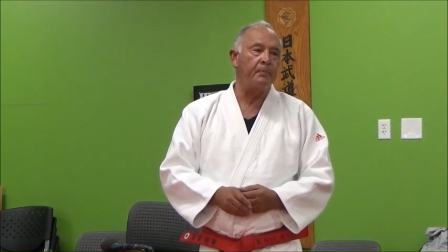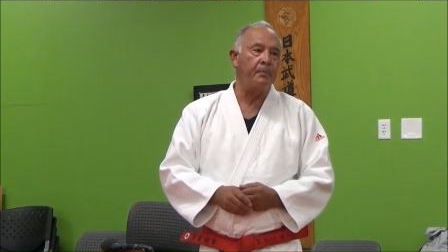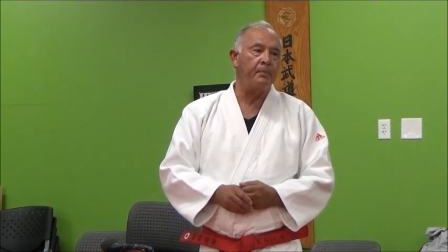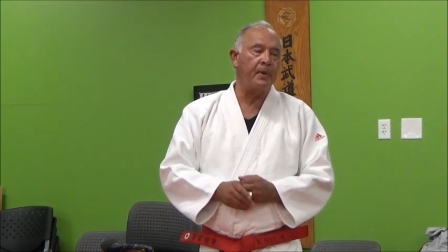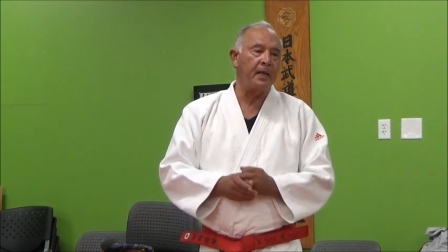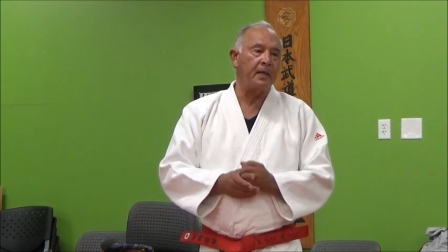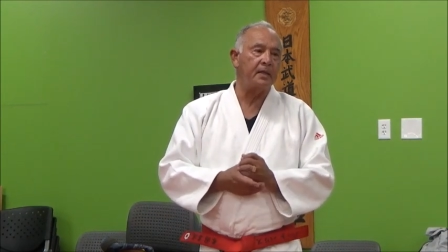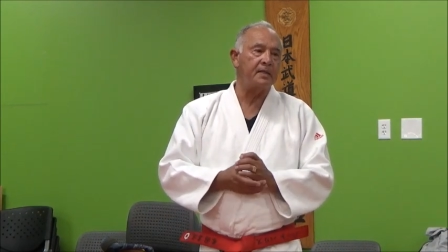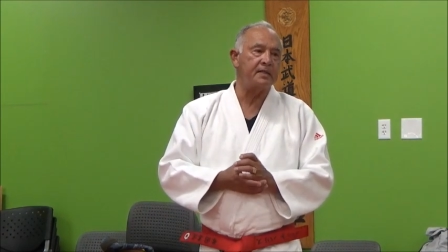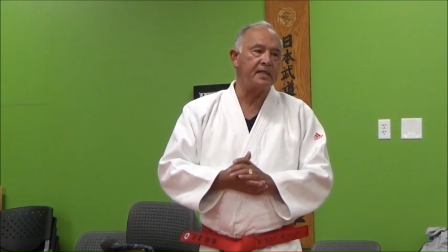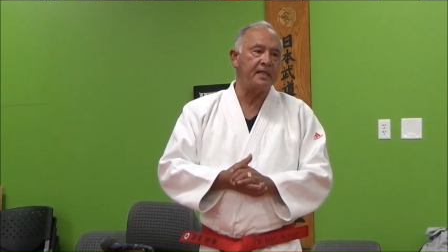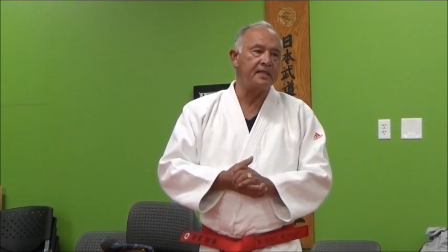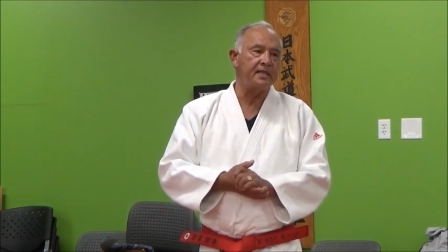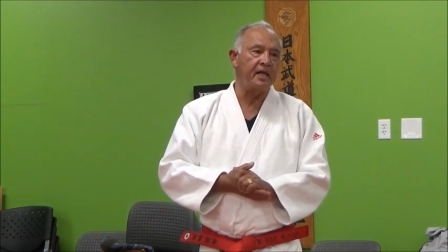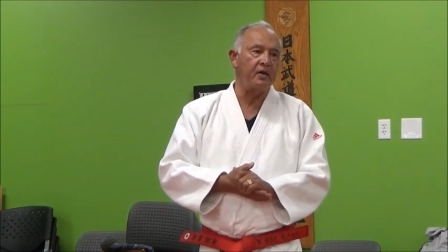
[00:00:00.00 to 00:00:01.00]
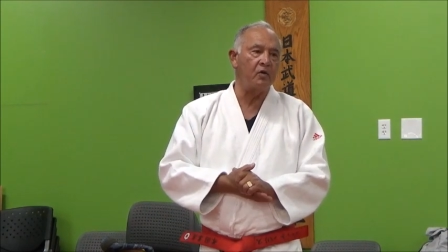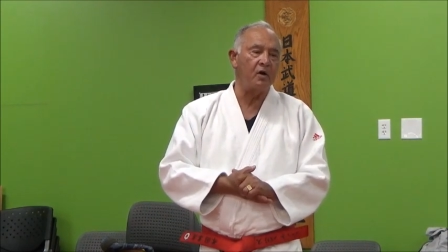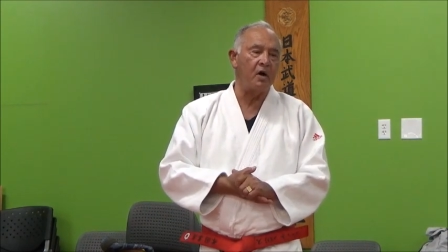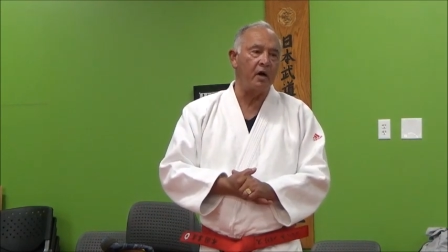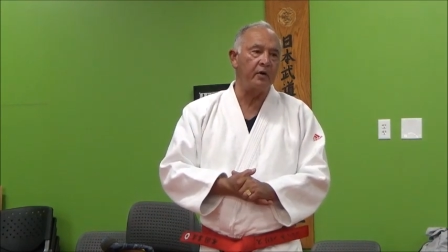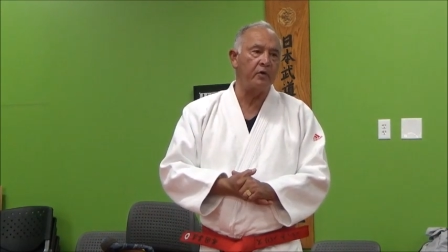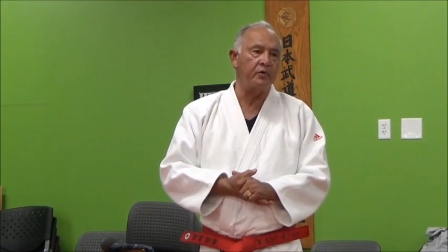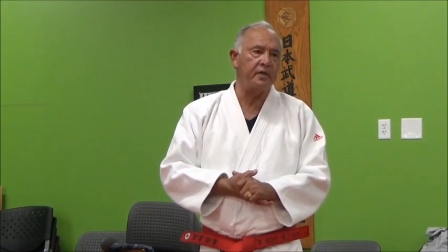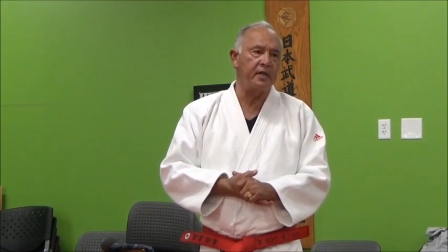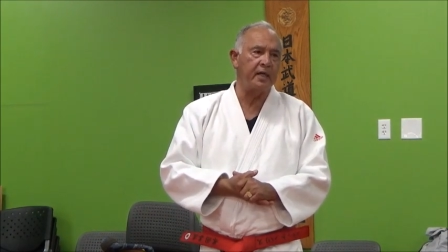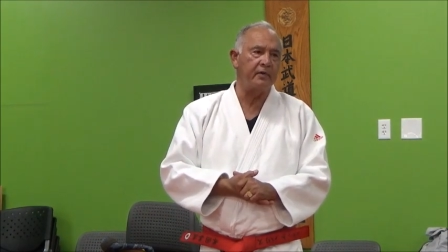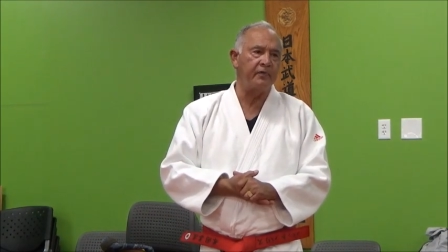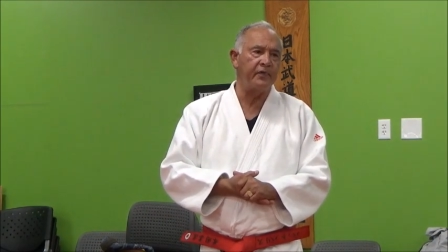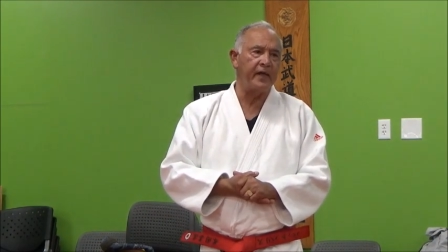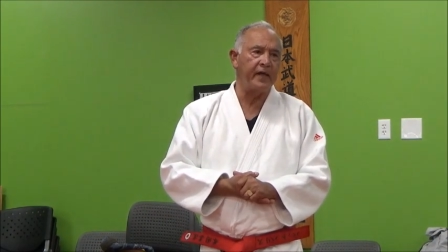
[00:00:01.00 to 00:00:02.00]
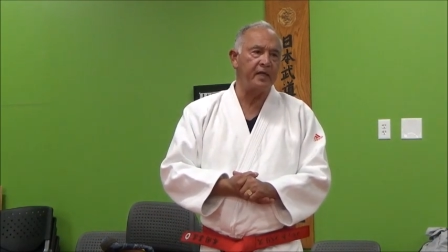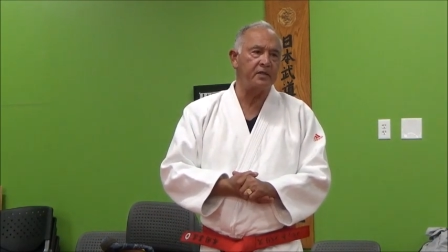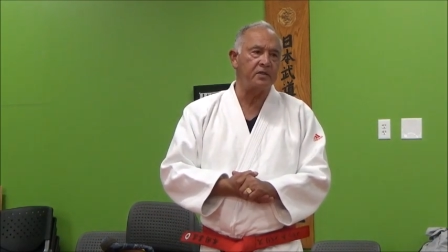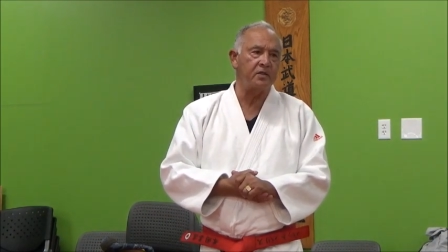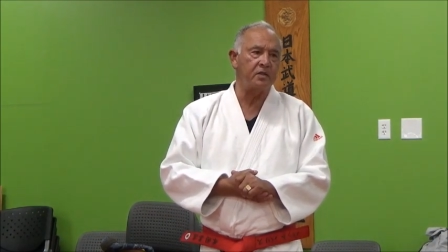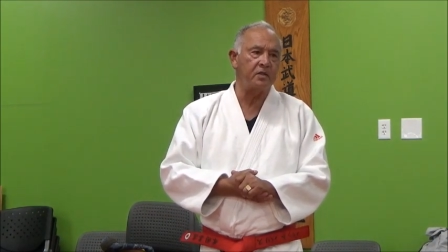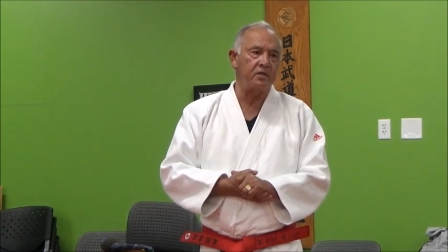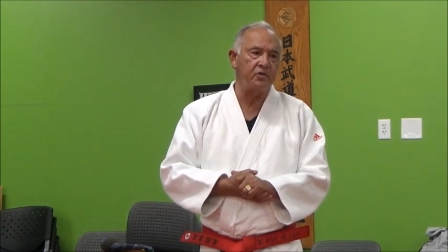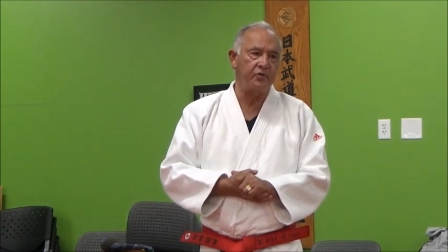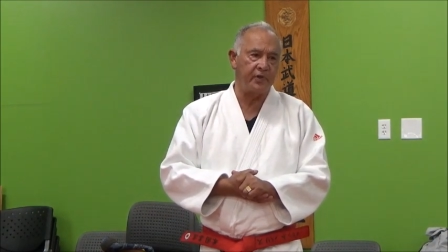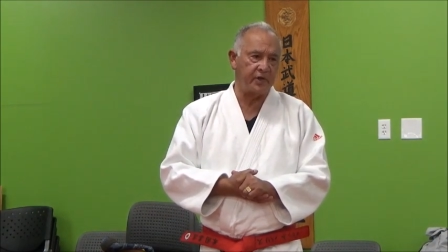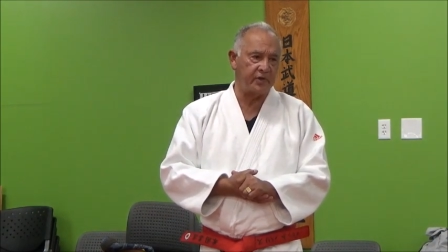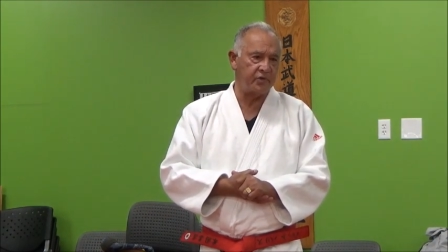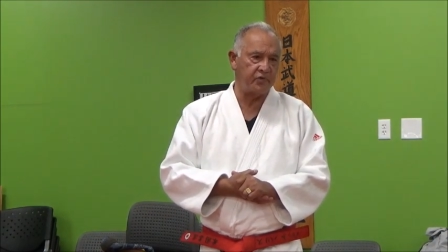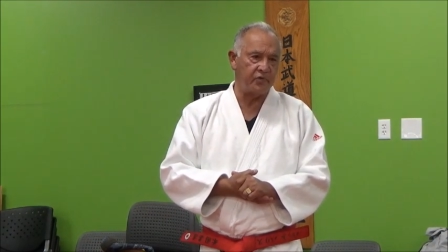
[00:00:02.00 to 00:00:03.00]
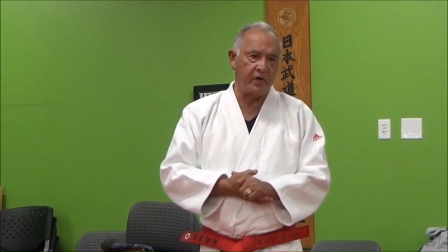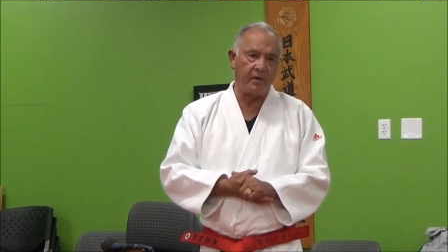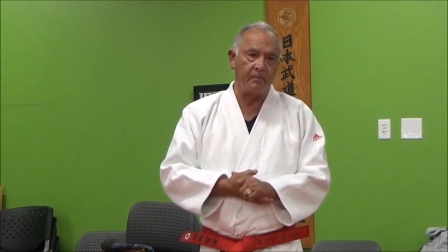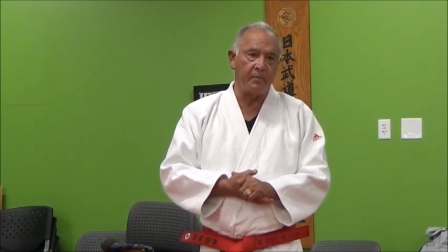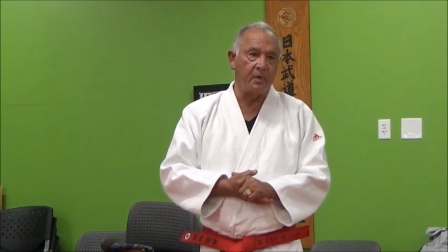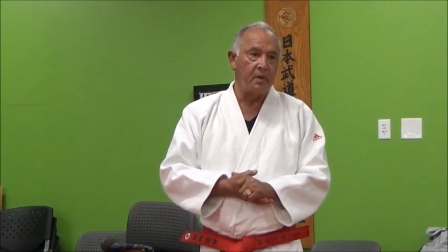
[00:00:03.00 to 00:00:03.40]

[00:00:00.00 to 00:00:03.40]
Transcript: But Sensei Okano did things to the extreme.